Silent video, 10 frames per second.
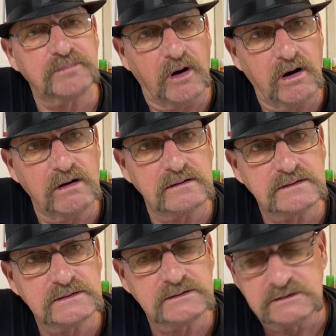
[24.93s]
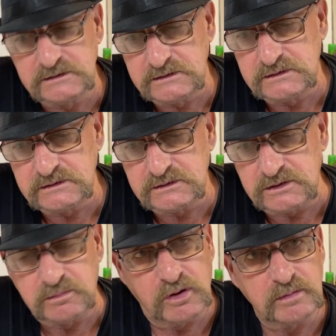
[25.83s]
Paul.
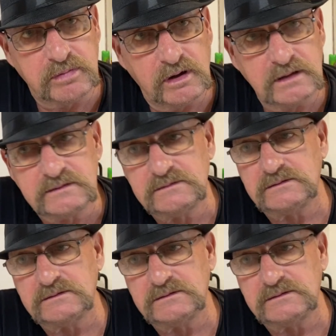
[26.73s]
Good morning, Paul.